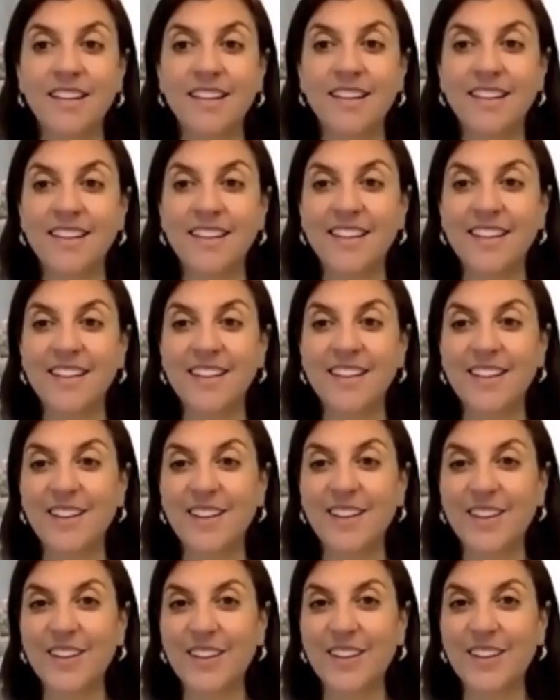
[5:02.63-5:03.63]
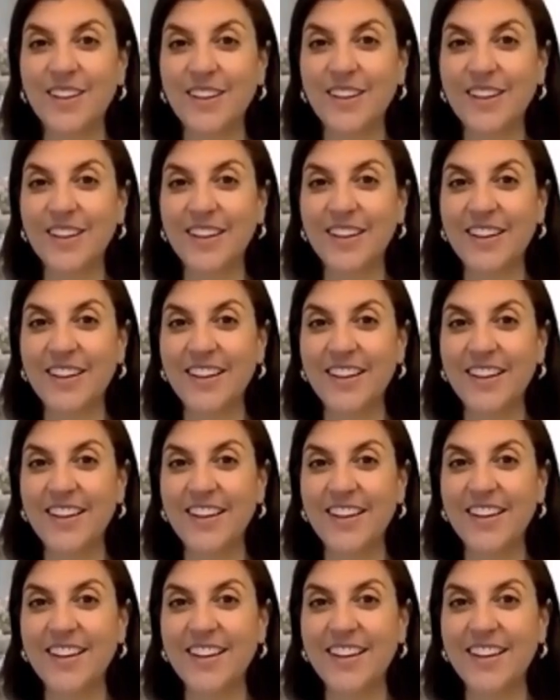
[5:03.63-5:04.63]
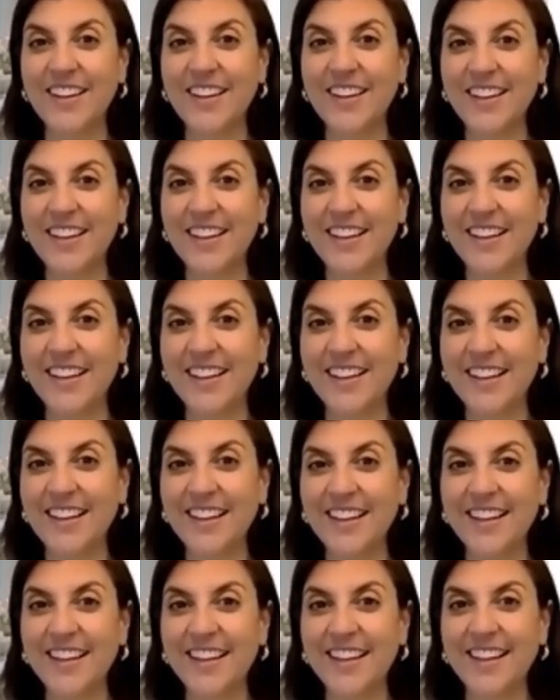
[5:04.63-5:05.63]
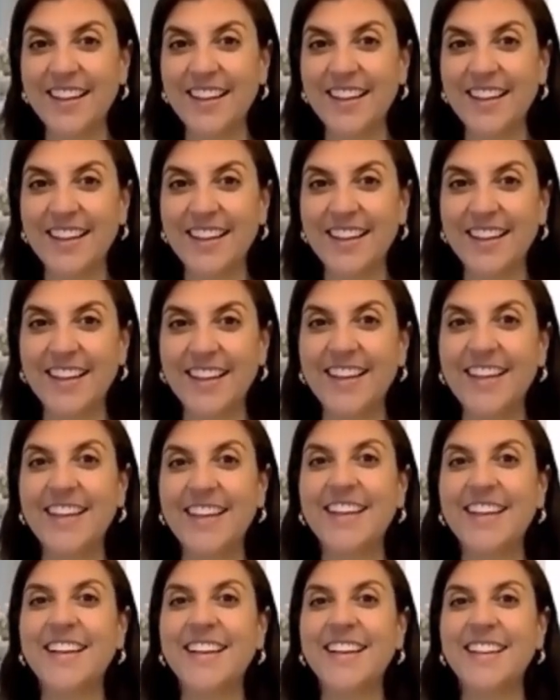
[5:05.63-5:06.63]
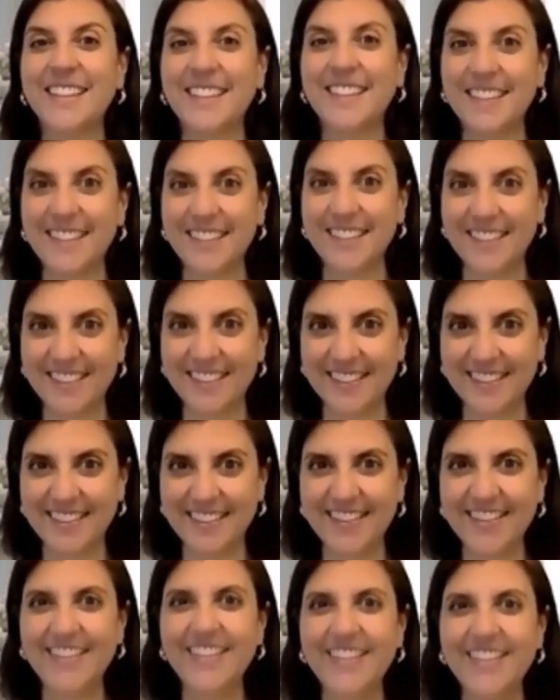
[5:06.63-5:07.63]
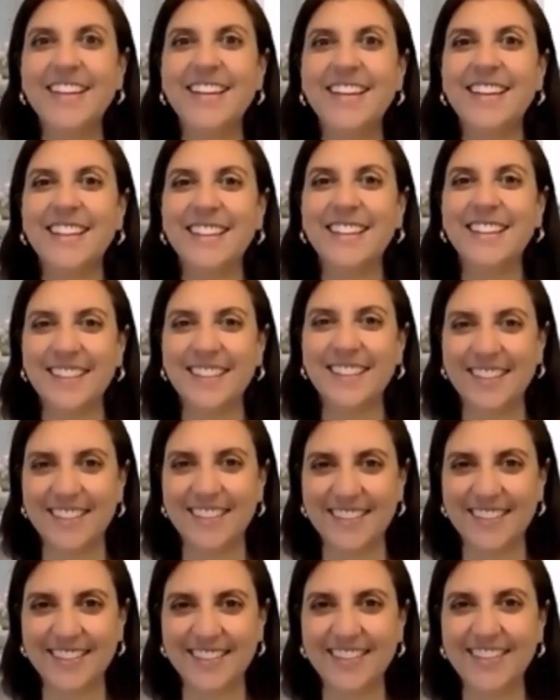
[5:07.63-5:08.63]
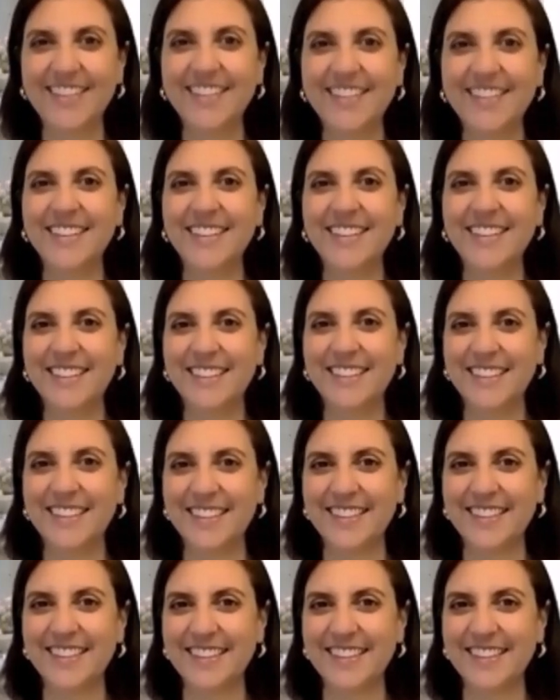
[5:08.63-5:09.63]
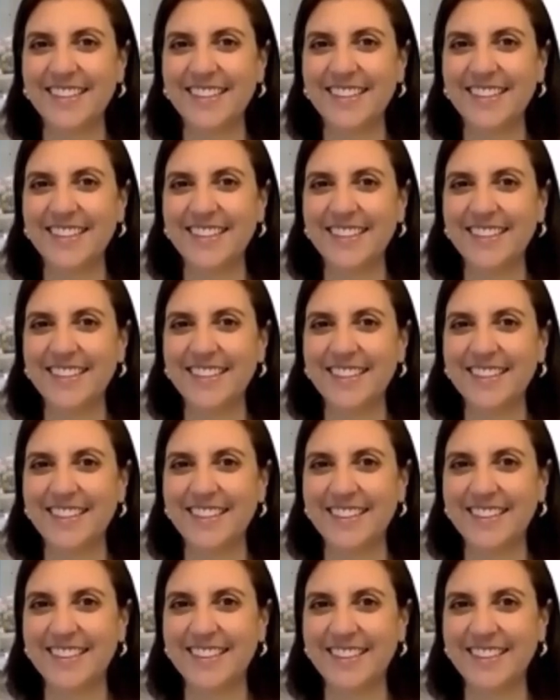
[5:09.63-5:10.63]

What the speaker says: (silent)